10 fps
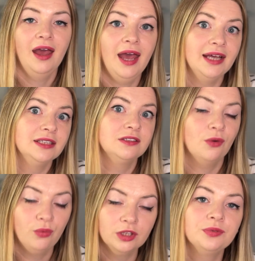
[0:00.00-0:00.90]
And
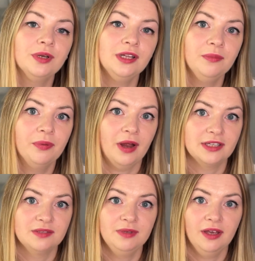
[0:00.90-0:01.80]
what really
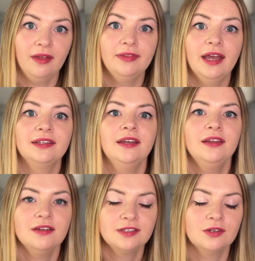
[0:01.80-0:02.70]
impressed me, that
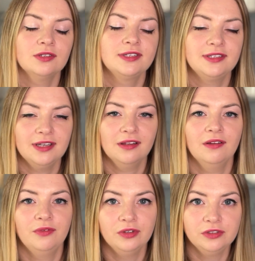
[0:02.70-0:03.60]
it is still
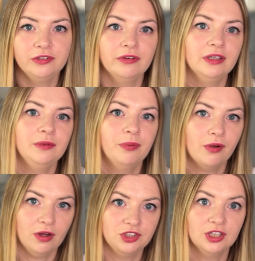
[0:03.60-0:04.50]
voluntarily
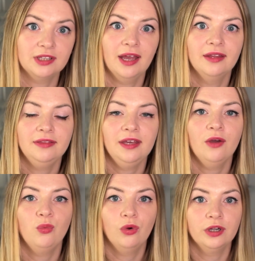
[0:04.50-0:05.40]
project, and they
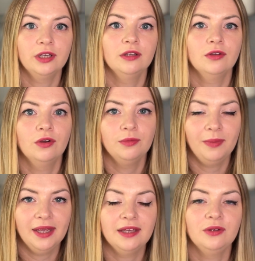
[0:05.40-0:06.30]
are working on
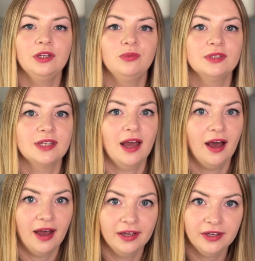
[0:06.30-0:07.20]
making it with a
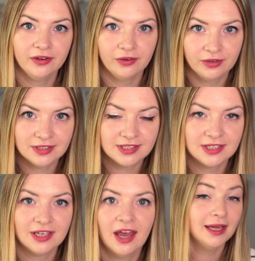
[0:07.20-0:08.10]
high
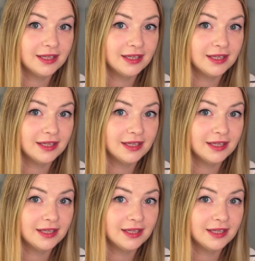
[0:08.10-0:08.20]
accuracy and